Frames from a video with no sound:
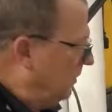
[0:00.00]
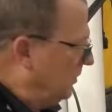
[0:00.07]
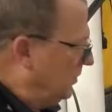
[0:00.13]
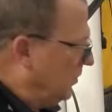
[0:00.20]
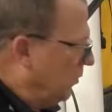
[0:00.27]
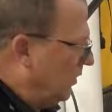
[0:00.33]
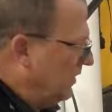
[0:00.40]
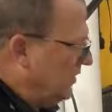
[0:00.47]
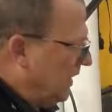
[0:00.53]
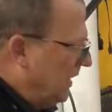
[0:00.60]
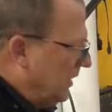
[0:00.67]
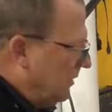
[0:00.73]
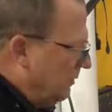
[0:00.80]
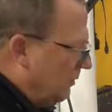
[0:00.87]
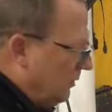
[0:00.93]
So once
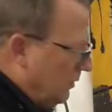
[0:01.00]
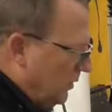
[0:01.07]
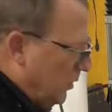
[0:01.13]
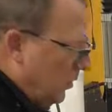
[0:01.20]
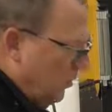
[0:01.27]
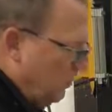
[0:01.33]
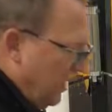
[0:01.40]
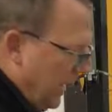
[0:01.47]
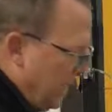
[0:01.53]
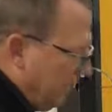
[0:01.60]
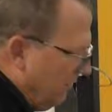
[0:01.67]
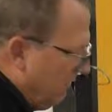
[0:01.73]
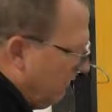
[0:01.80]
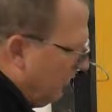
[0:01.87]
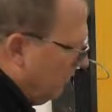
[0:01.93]
I go back
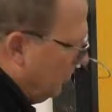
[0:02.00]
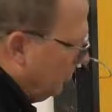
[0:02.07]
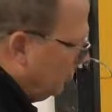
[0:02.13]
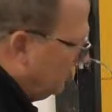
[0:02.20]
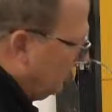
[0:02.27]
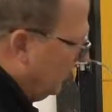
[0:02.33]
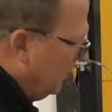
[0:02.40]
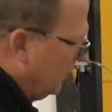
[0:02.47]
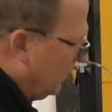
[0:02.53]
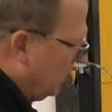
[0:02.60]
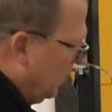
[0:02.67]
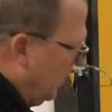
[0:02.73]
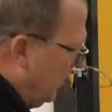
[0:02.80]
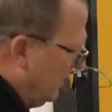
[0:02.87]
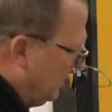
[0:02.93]
and forth through this
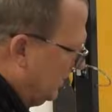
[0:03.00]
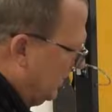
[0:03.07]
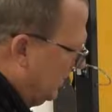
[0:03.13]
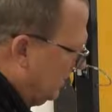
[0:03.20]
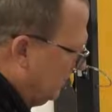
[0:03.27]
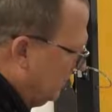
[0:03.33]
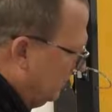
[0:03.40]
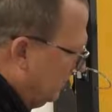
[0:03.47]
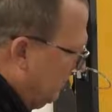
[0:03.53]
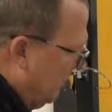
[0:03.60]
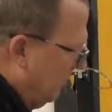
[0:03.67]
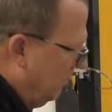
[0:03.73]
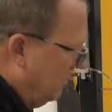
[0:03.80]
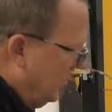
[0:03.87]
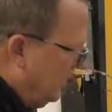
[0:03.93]
process of
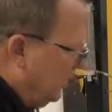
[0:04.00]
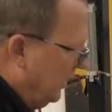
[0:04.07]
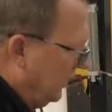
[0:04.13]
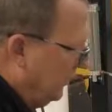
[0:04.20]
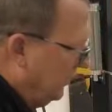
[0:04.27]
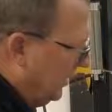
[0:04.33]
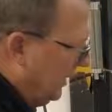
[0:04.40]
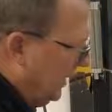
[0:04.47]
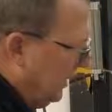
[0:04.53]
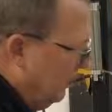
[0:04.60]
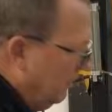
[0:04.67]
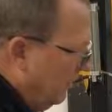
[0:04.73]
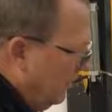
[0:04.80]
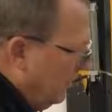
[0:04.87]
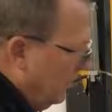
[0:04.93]
paralleling the
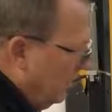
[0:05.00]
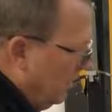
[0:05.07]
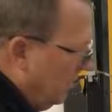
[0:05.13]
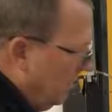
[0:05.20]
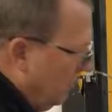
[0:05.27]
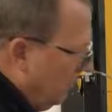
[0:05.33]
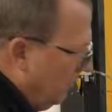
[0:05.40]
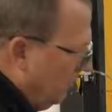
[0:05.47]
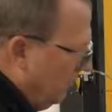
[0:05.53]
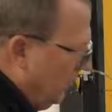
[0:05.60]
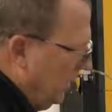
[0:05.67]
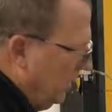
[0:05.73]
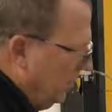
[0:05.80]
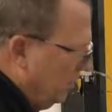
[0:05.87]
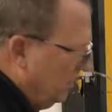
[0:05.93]

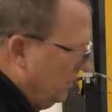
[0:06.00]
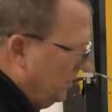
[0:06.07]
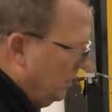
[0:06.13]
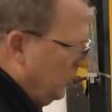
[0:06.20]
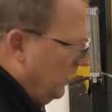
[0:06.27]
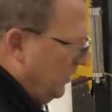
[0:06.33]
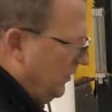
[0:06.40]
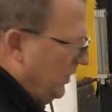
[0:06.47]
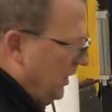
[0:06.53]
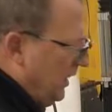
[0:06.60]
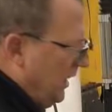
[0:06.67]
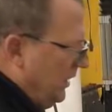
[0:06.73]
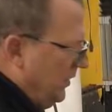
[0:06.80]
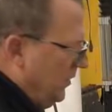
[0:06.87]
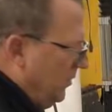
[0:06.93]
reel, then
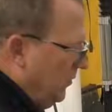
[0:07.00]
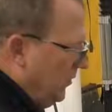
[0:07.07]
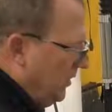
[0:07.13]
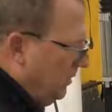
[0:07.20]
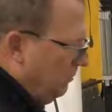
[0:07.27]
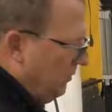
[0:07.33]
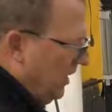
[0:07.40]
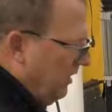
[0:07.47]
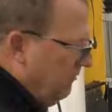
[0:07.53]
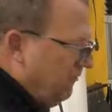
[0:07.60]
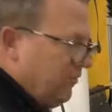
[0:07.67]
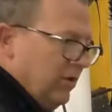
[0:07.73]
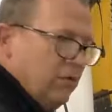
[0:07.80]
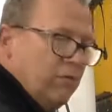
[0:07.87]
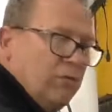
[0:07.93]
I know that my
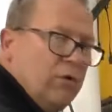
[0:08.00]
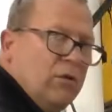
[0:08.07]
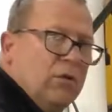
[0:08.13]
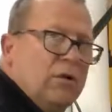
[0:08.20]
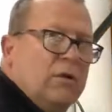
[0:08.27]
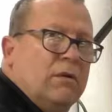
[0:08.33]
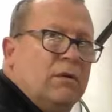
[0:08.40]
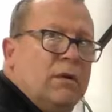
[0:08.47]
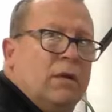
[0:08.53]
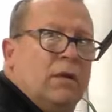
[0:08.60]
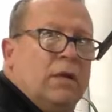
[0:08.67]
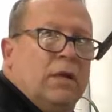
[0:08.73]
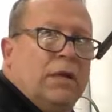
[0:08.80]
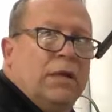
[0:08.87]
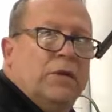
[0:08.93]
front roller
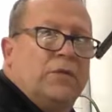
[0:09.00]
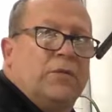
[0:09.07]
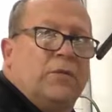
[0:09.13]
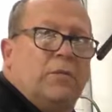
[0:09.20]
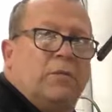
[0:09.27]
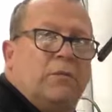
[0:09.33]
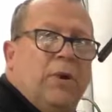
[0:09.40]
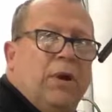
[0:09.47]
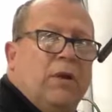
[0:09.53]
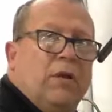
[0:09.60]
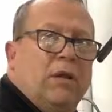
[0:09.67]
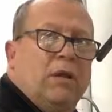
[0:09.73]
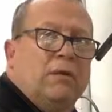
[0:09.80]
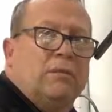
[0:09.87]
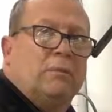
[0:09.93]
is
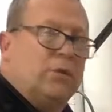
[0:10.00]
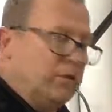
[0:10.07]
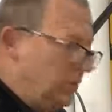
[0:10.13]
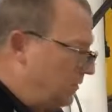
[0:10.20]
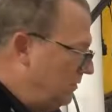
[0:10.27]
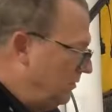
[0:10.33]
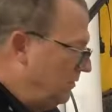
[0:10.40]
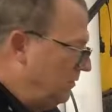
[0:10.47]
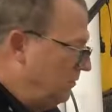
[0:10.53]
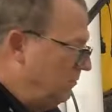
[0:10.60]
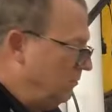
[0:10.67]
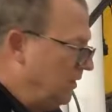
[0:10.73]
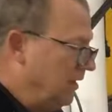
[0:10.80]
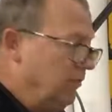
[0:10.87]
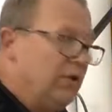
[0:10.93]
parallel to
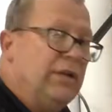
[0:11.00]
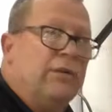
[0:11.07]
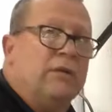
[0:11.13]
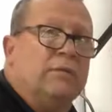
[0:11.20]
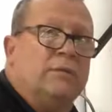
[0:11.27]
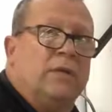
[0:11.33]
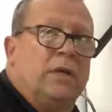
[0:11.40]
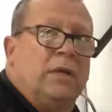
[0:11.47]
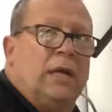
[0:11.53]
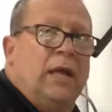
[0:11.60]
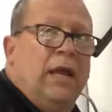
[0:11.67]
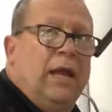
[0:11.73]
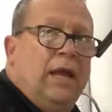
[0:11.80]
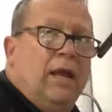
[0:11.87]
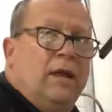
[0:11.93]
my reel,
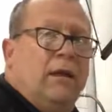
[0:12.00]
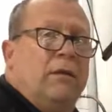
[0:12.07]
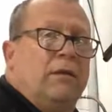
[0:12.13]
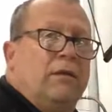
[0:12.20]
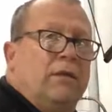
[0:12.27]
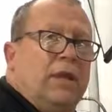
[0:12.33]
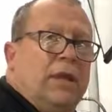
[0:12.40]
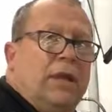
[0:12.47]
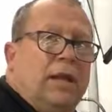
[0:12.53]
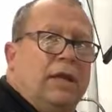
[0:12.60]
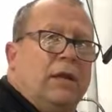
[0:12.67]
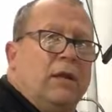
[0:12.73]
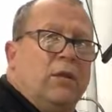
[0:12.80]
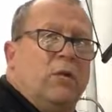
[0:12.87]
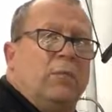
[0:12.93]
and then I
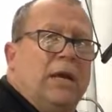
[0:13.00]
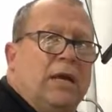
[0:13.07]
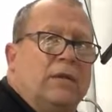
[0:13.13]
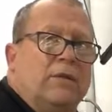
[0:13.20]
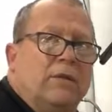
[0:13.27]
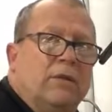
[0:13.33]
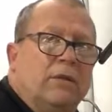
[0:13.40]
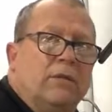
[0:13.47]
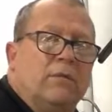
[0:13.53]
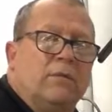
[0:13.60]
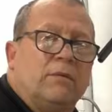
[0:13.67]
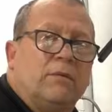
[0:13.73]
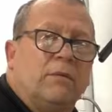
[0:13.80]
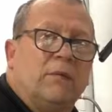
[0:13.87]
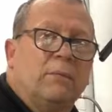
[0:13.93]
can go back to
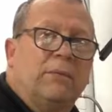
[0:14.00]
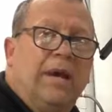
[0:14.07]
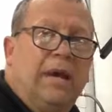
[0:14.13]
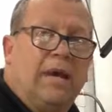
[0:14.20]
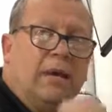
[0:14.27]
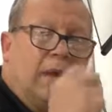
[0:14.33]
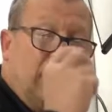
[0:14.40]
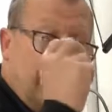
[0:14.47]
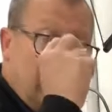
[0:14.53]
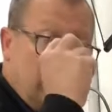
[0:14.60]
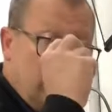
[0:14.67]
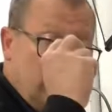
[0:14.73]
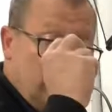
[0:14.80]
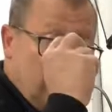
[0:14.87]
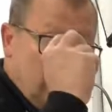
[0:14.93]
the back
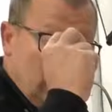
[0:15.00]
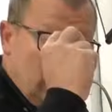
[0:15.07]
and